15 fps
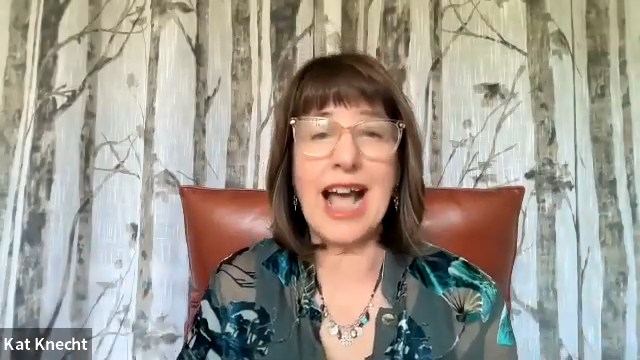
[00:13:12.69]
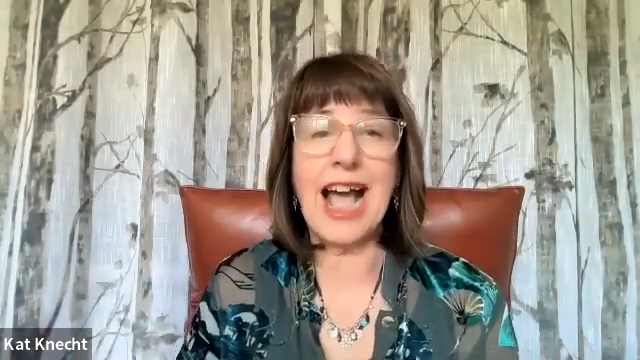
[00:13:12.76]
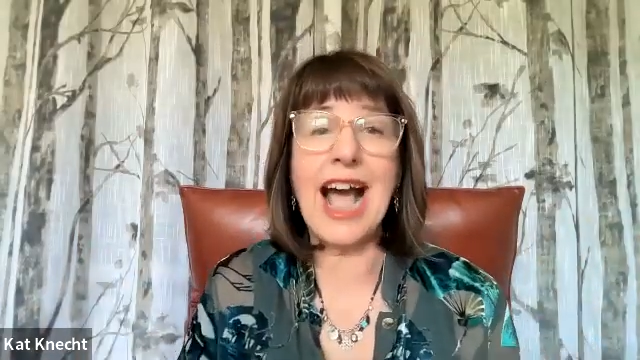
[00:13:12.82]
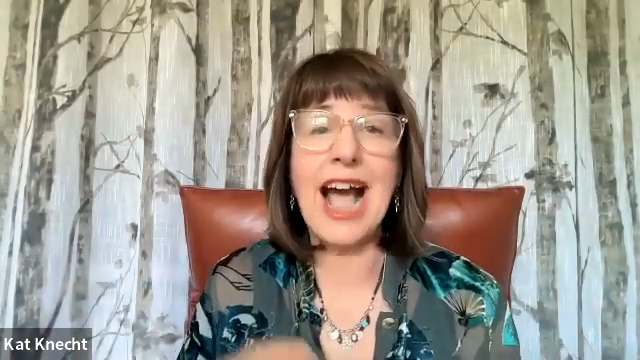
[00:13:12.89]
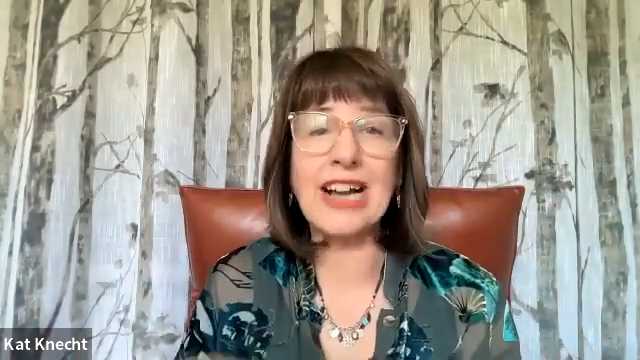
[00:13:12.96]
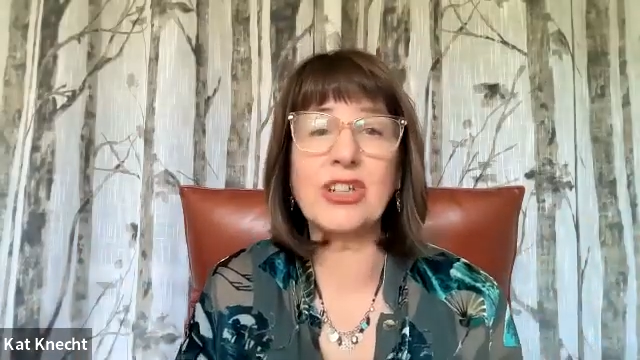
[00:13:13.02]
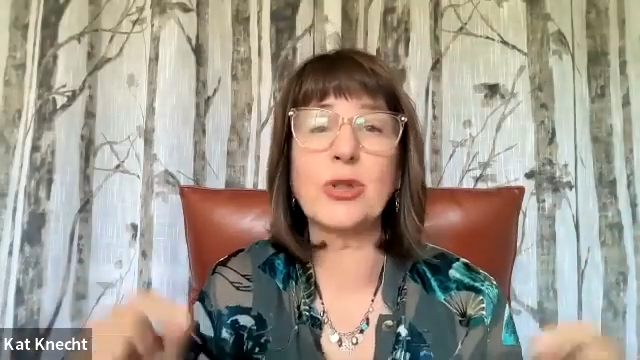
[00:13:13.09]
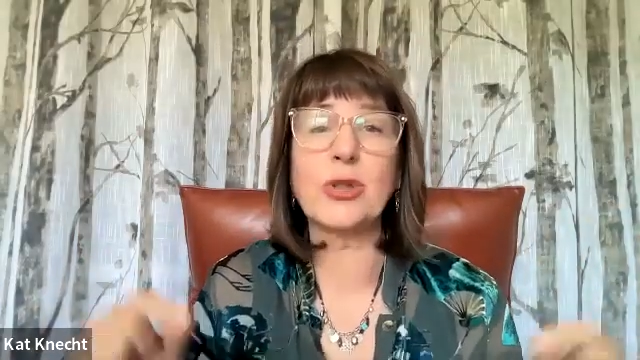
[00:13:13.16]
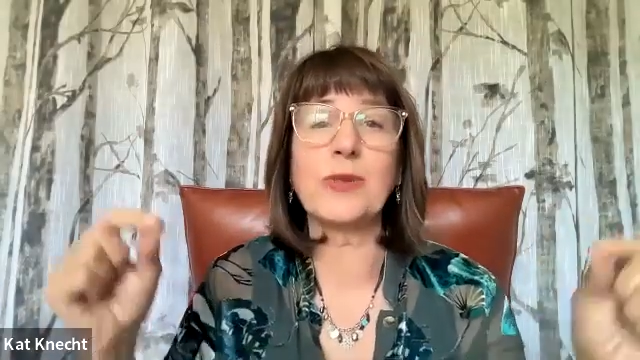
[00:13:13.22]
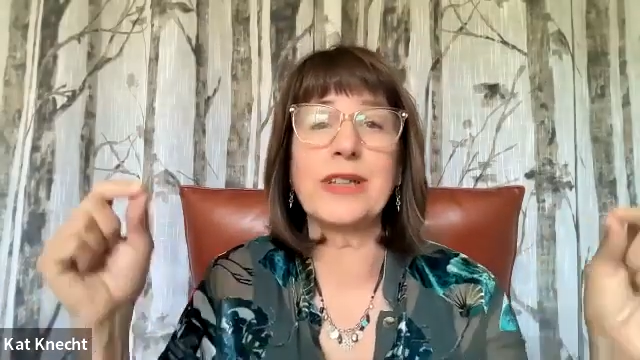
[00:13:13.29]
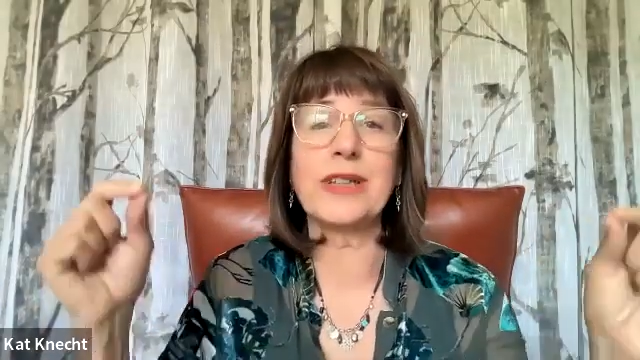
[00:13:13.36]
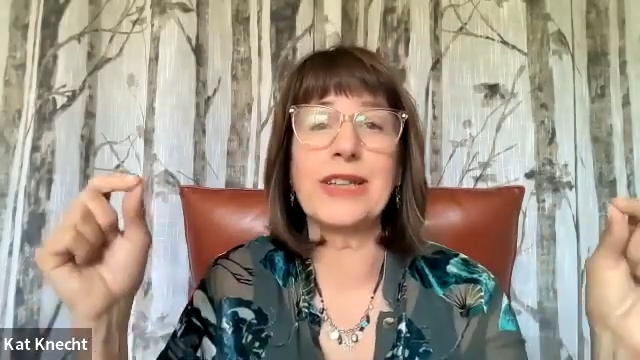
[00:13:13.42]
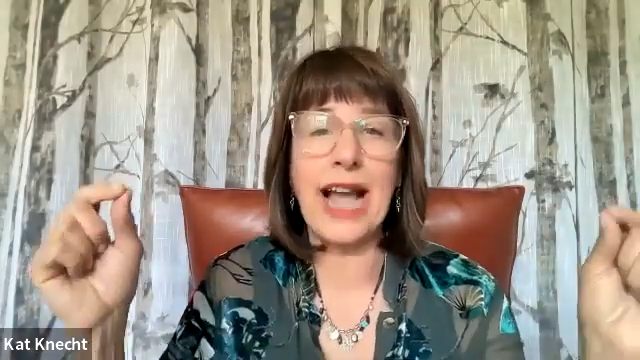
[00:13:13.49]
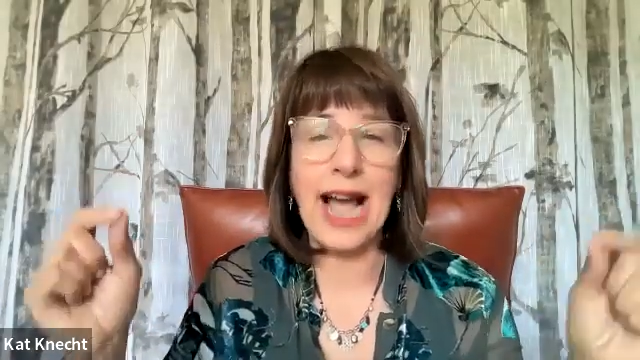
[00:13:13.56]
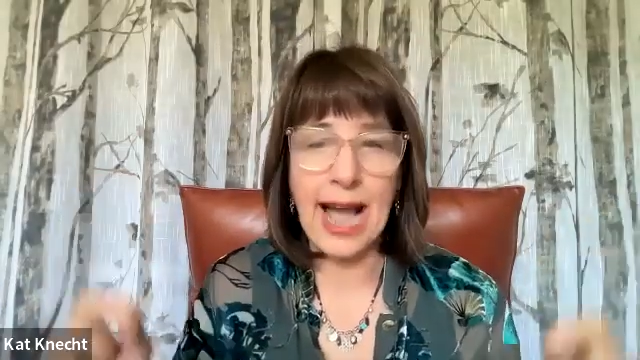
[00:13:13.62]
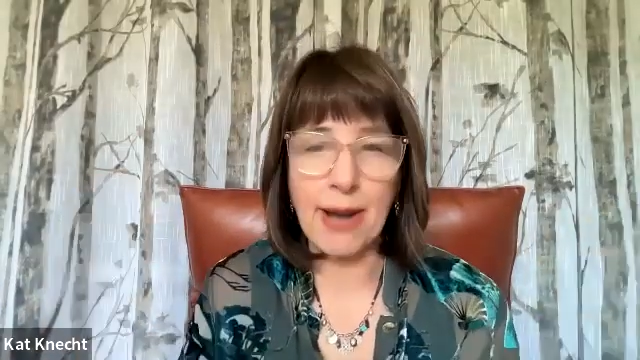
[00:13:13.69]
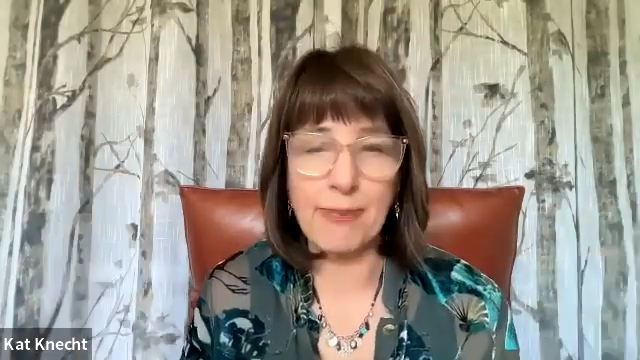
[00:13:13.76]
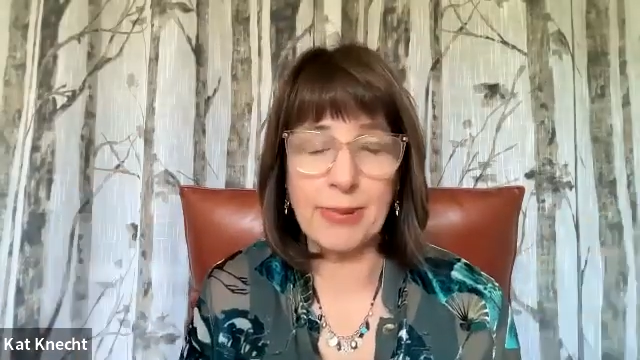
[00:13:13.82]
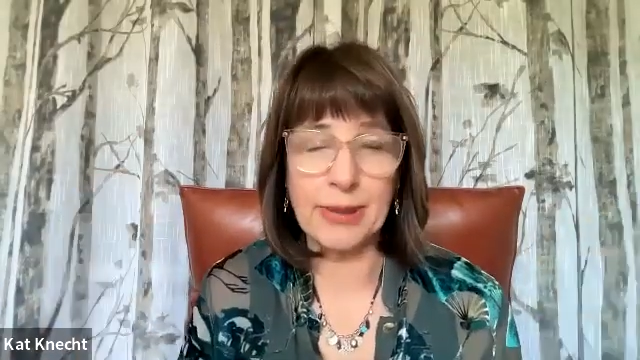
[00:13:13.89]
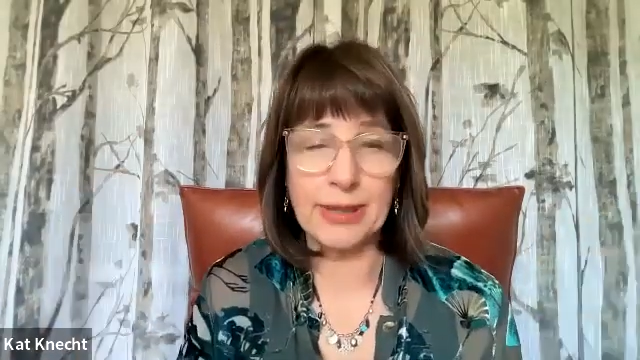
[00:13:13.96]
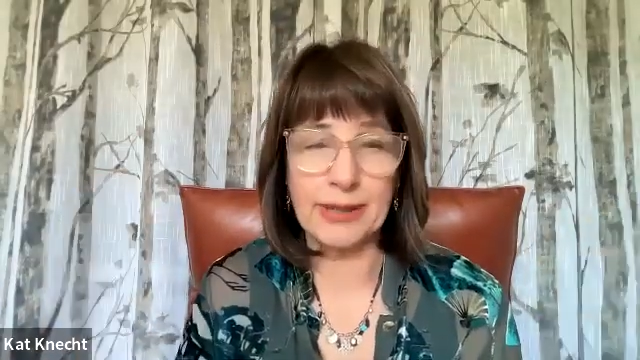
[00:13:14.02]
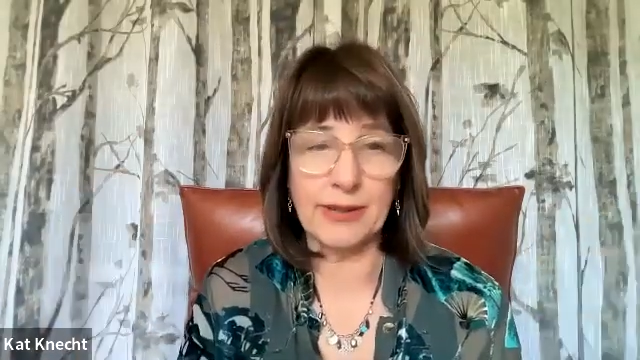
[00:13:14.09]
actually
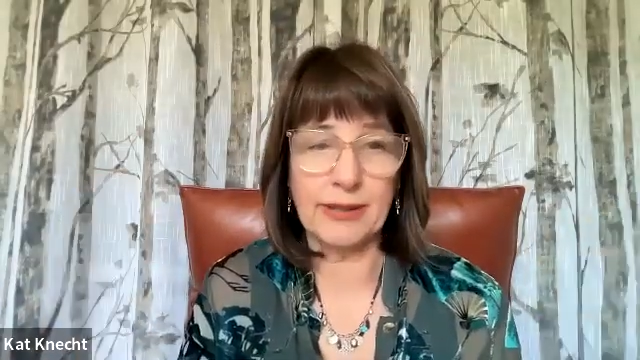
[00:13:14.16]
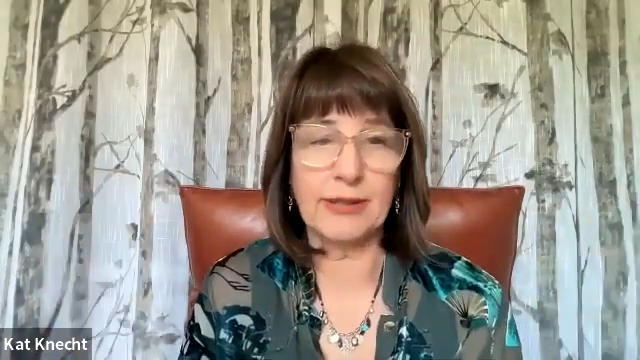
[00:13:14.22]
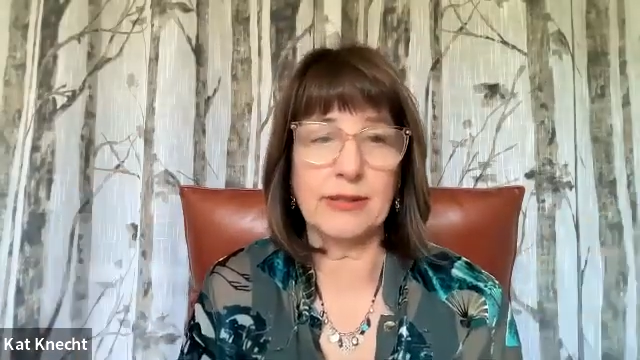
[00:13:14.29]
happen.